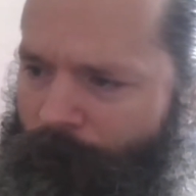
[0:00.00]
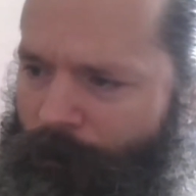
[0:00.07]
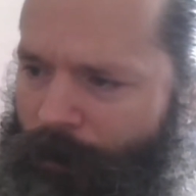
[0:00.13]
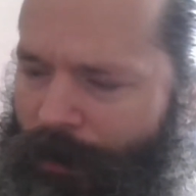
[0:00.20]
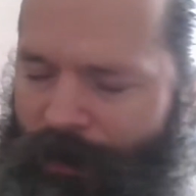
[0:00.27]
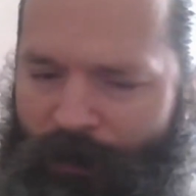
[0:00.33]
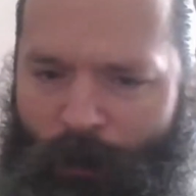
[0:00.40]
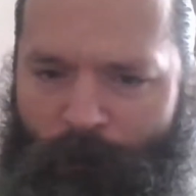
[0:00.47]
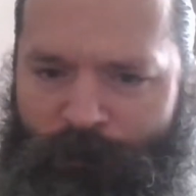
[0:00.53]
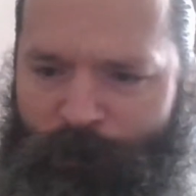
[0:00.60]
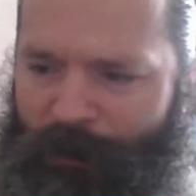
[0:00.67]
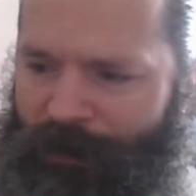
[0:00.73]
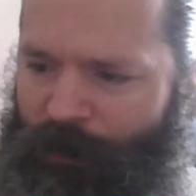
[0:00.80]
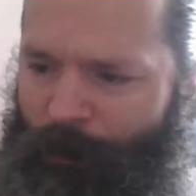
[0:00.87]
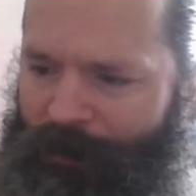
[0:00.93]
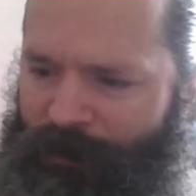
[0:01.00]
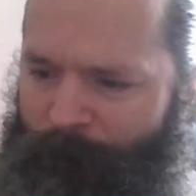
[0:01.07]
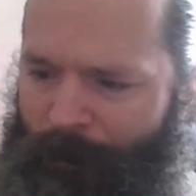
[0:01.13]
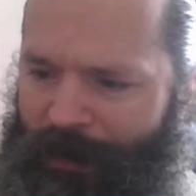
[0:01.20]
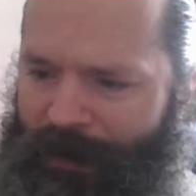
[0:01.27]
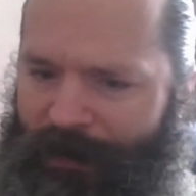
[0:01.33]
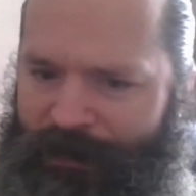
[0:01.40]
it comes with a
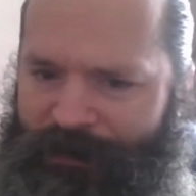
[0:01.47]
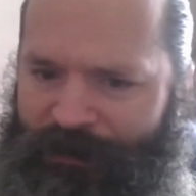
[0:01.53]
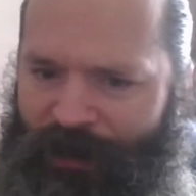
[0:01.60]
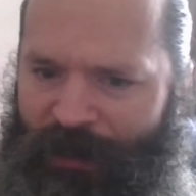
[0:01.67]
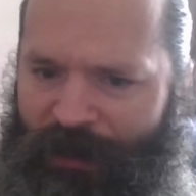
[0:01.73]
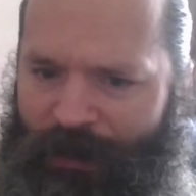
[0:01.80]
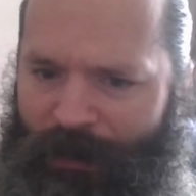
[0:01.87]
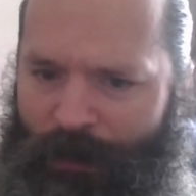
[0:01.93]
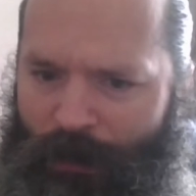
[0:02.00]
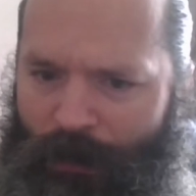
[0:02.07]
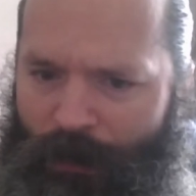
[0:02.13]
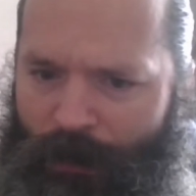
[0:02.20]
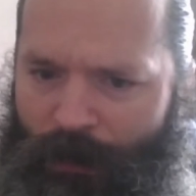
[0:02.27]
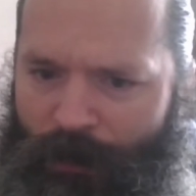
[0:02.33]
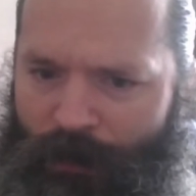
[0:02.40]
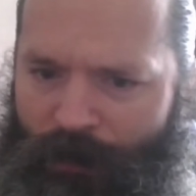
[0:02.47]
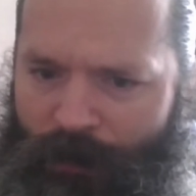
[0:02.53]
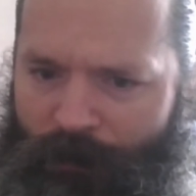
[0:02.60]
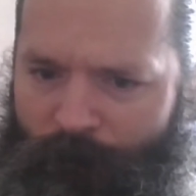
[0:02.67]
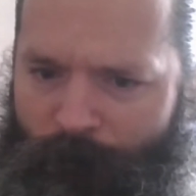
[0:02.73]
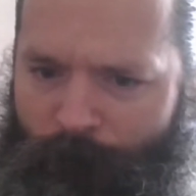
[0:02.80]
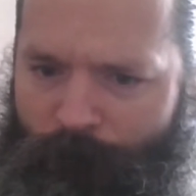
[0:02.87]
USB-C
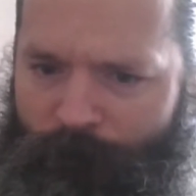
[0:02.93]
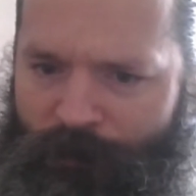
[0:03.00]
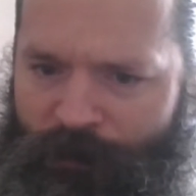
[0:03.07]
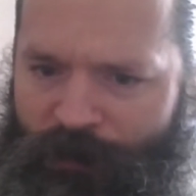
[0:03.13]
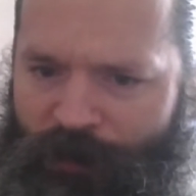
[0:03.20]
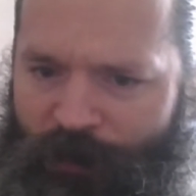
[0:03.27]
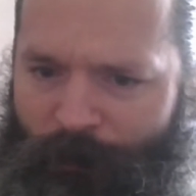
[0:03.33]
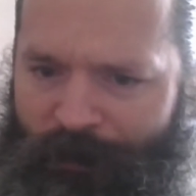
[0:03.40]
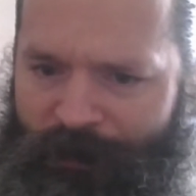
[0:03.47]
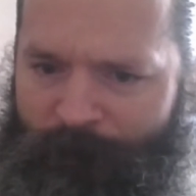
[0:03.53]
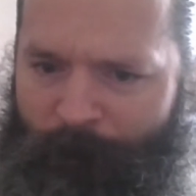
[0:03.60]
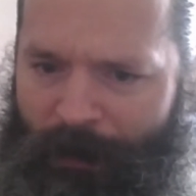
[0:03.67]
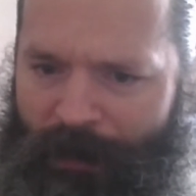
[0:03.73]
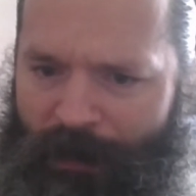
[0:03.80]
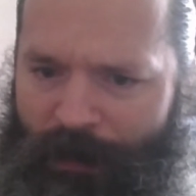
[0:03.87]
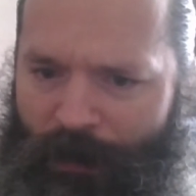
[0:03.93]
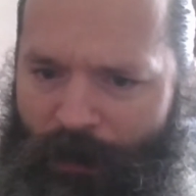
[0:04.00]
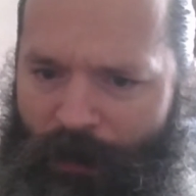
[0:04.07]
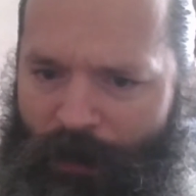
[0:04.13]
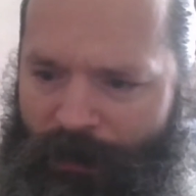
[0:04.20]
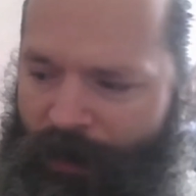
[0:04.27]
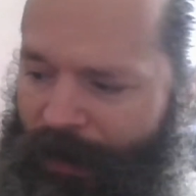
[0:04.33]
USB
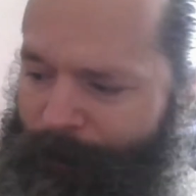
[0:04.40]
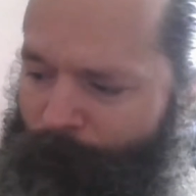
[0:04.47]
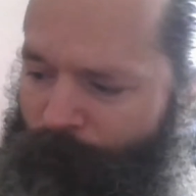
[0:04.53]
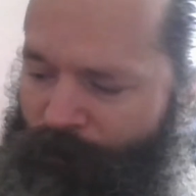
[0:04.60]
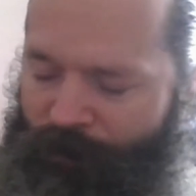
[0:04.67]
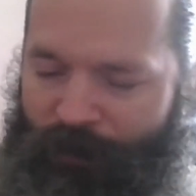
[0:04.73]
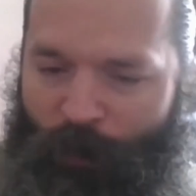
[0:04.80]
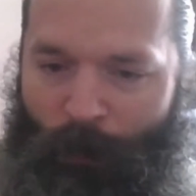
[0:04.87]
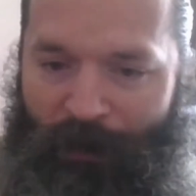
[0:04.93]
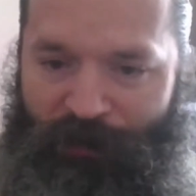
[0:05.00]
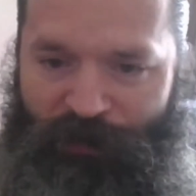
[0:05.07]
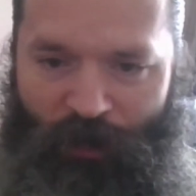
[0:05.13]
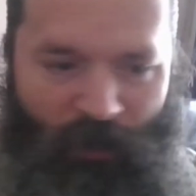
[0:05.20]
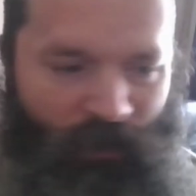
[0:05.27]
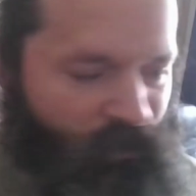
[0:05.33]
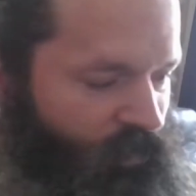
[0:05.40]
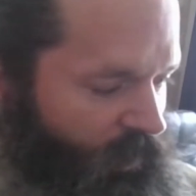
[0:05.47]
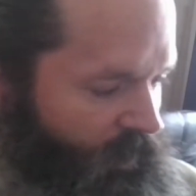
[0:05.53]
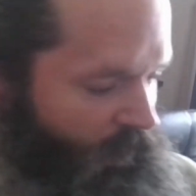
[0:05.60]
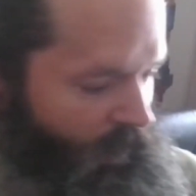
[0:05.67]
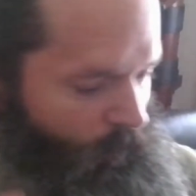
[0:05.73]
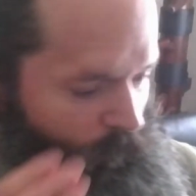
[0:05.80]
uh, cable for the quick
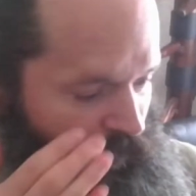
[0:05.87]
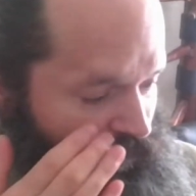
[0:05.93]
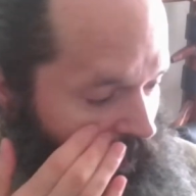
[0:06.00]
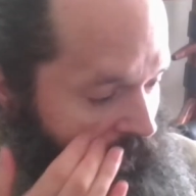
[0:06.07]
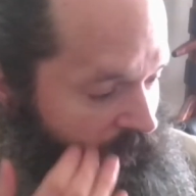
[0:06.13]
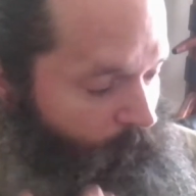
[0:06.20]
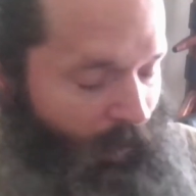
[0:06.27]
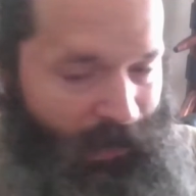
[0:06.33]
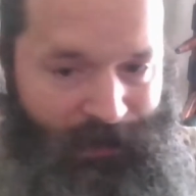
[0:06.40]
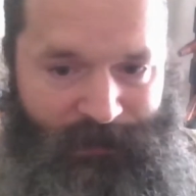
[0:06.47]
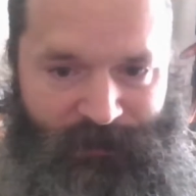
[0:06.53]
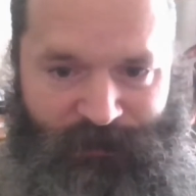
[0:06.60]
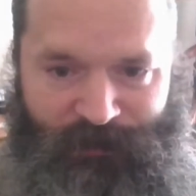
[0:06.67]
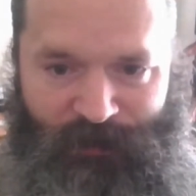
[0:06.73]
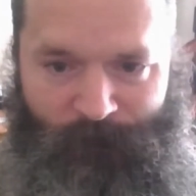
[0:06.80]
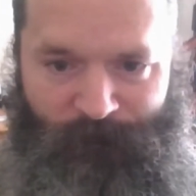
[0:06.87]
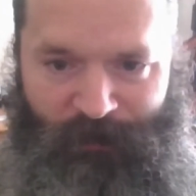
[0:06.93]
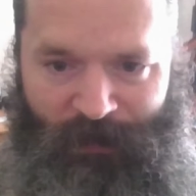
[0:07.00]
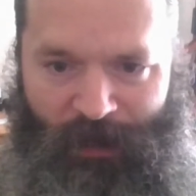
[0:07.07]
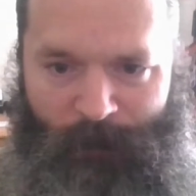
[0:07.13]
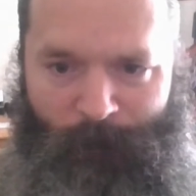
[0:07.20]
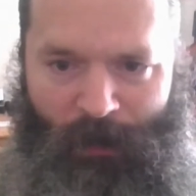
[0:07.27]
charging. I will show you the packs.
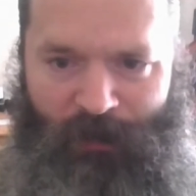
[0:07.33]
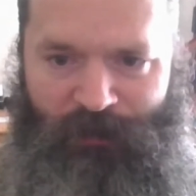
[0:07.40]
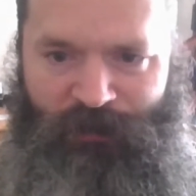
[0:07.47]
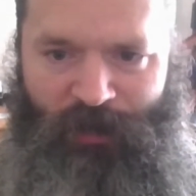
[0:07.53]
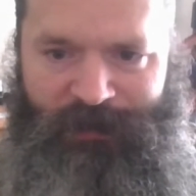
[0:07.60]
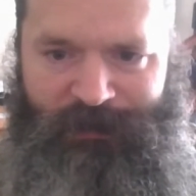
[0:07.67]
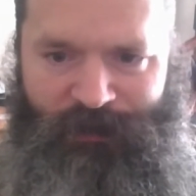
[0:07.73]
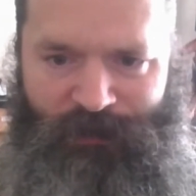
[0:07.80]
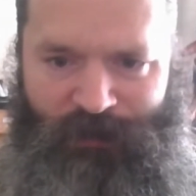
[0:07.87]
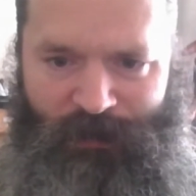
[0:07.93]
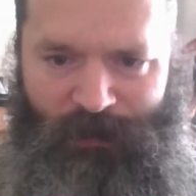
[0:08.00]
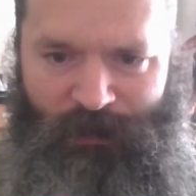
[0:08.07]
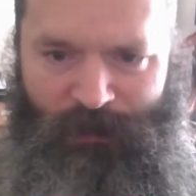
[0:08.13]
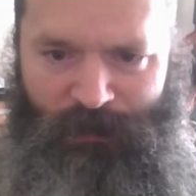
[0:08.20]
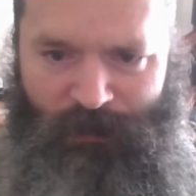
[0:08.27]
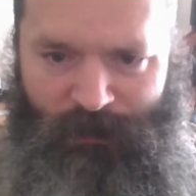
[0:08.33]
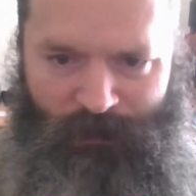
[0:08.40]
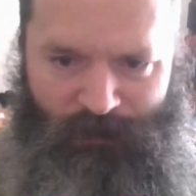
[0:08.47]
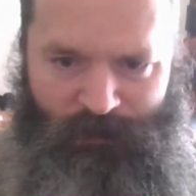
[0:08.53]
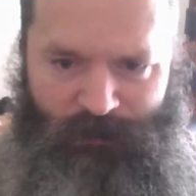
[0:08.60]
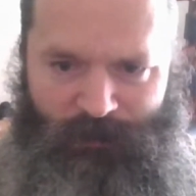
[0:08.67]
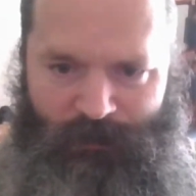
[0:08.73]
So I apologise
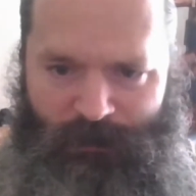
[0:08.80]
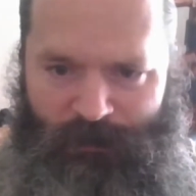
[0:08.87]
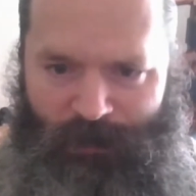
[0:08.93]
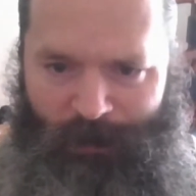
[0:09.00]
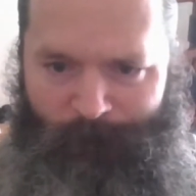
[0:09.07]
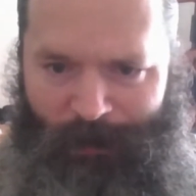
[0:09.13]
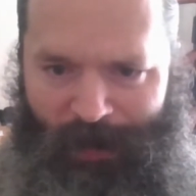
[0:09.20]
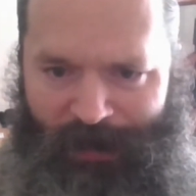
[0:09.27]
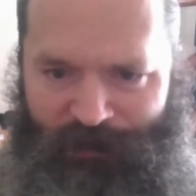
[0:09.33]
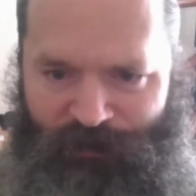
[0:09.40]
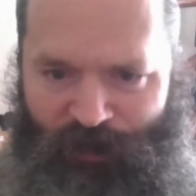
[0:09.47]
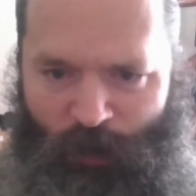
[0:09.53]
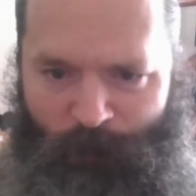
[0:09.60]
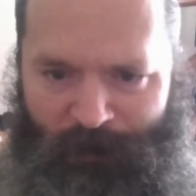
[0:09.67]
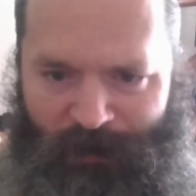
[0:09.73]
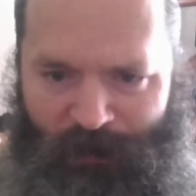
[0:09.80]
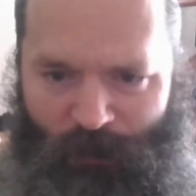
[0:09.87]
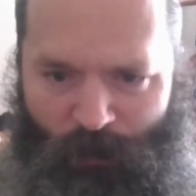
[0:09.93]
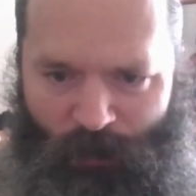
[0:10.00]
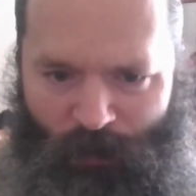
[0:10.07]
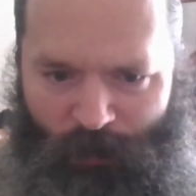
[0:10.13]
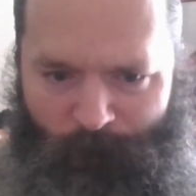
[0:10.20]
I'm not actually opening it
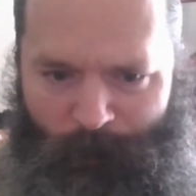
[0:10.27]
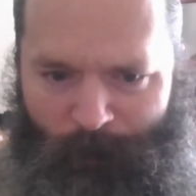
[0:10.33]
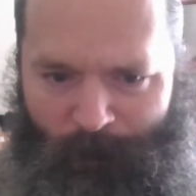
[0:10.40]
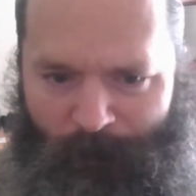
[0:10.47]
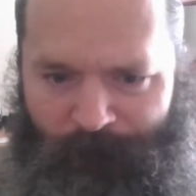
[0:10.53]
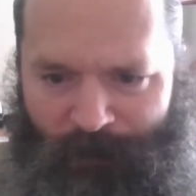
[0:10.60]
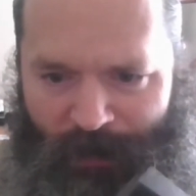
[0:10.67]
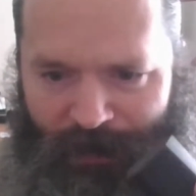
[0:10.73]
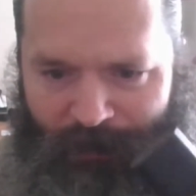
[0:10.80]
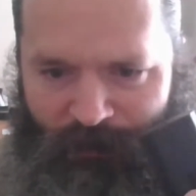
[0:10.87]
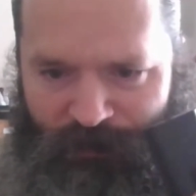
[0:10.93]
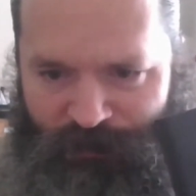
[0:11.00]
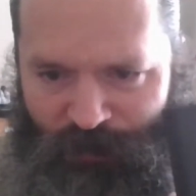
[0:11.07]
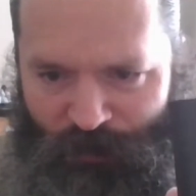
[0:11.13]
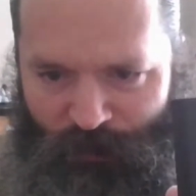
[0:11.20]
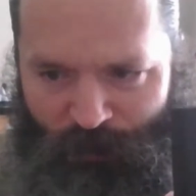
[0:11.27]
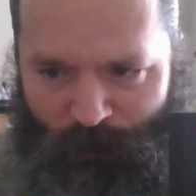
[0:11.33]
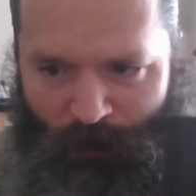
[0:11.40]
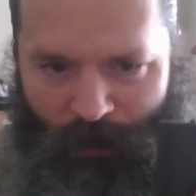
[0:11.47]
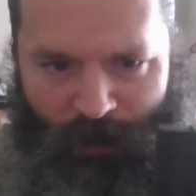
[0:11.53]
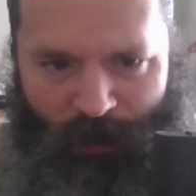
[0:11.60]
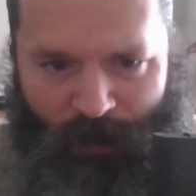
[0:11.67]
all up, but here are the
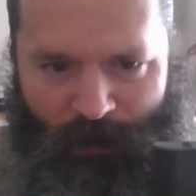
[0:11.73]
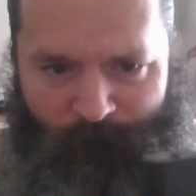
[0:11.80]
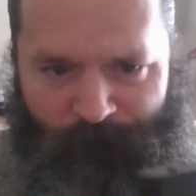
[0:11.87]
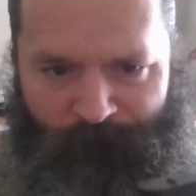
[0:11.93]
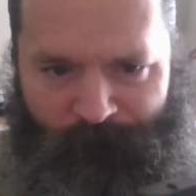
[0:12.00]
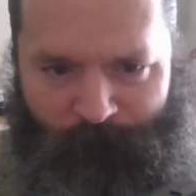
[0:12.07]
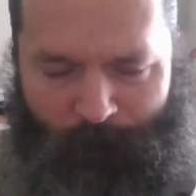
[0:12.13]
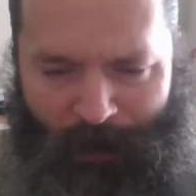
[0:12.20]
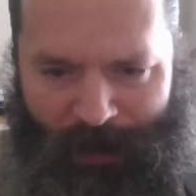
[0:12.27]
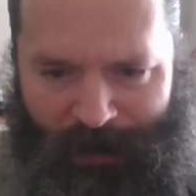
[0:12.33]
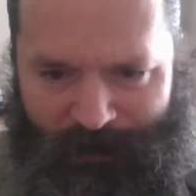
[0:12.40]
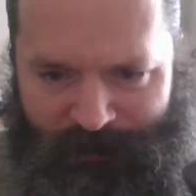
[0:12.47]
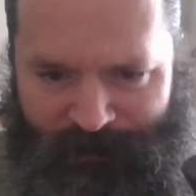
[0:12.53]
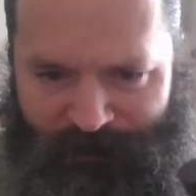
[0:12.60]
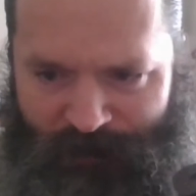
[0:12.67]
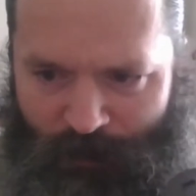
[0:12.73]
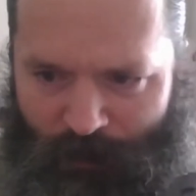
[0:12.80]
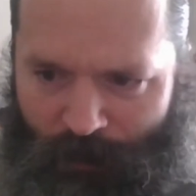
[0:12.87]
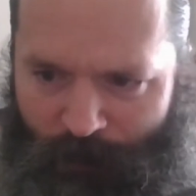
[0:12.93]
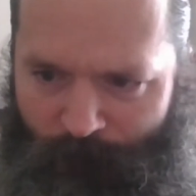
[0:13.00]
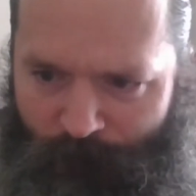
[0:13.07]
two um, packs. Um,